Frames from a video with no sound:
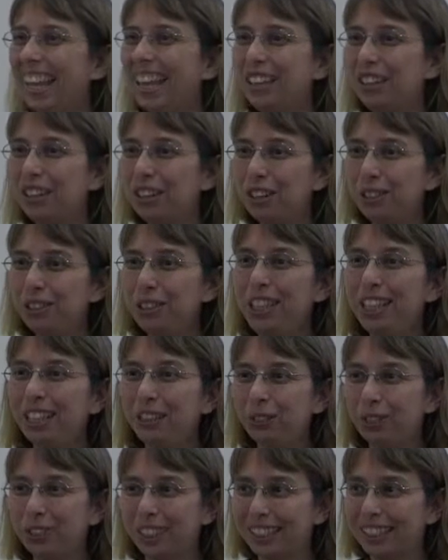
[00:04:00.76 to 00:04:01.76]
You're not here
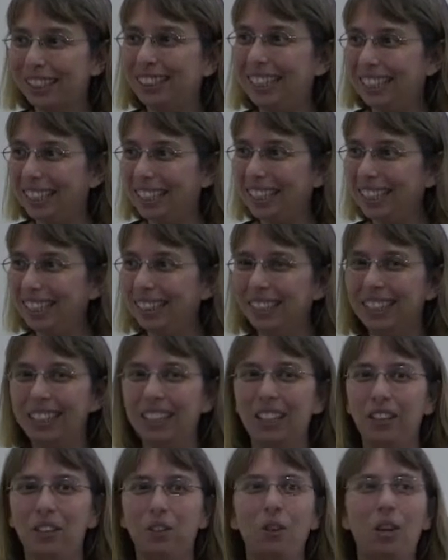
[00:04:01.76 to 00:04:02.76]
to succeed.
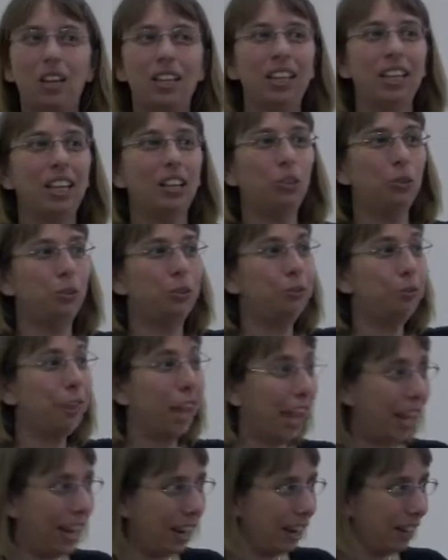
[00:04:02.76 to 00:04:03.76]
You're here to
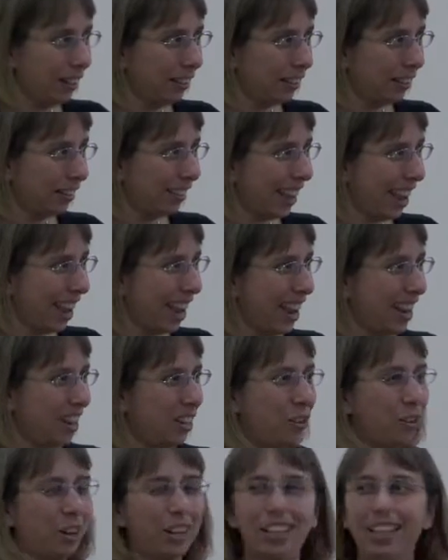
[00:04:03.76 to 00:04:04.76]
fail.
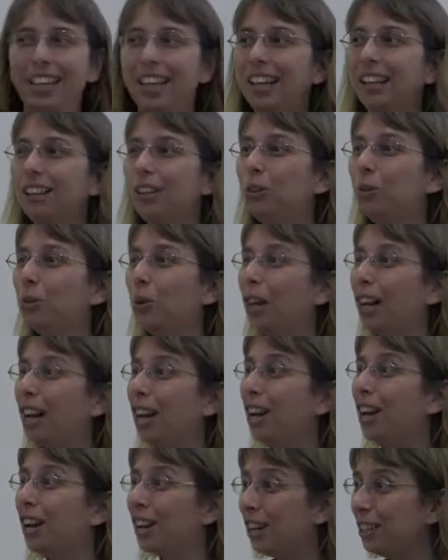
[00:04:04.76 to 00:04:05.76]
And you're here to
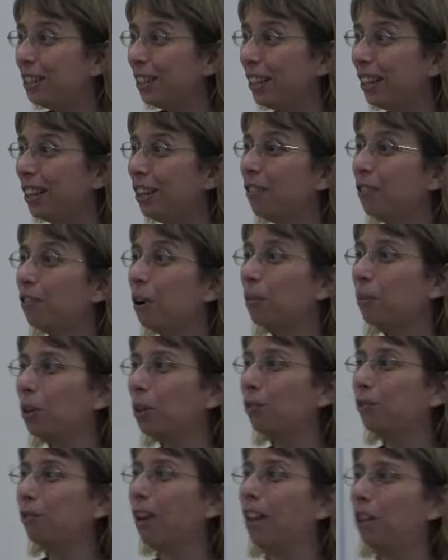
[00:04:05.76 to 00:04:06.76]
learn from
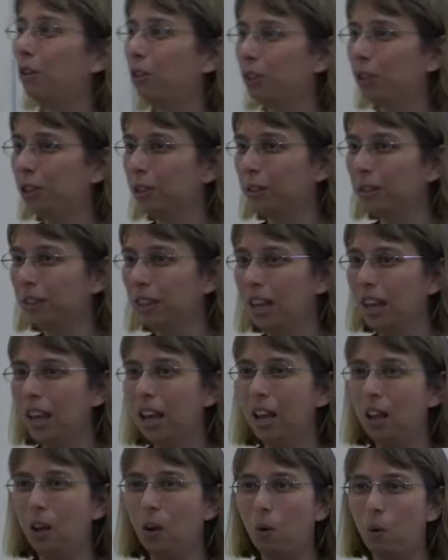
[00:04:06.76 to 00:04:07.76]
your failures.
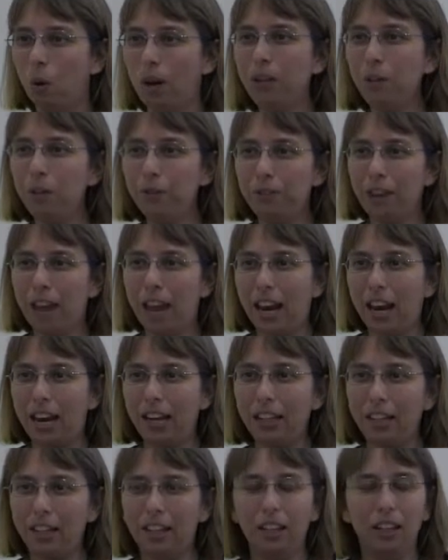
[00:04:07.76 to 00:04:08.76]
When you
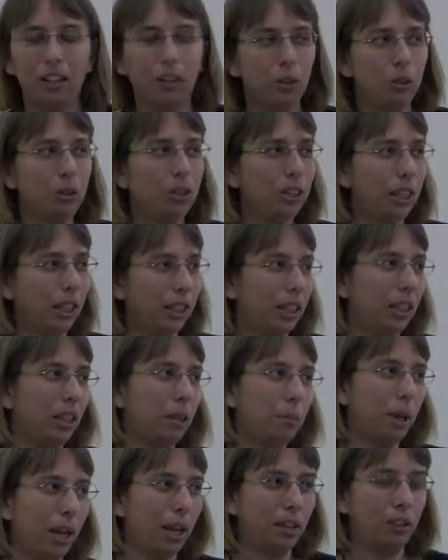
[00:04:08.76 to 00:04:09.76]
fail, you don't sit in
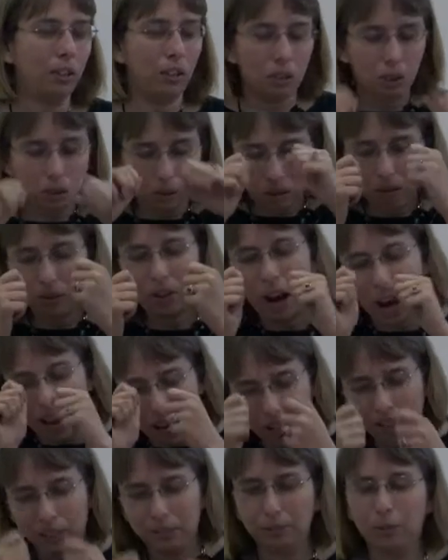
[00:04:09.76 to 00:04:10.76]
the bed,
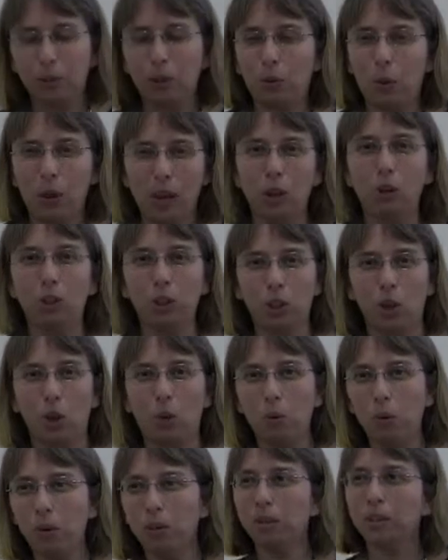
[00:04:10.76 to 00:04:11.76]
crying for a week or
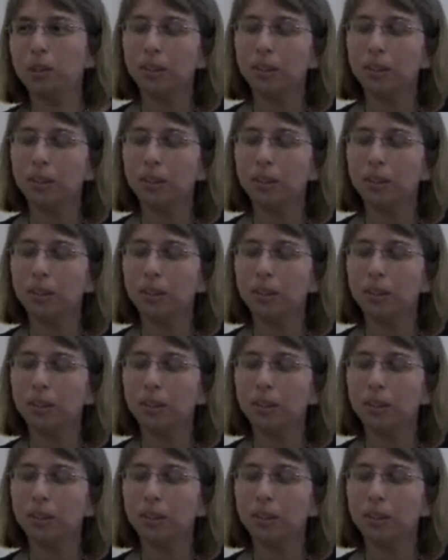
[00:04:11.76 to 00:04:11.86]
so.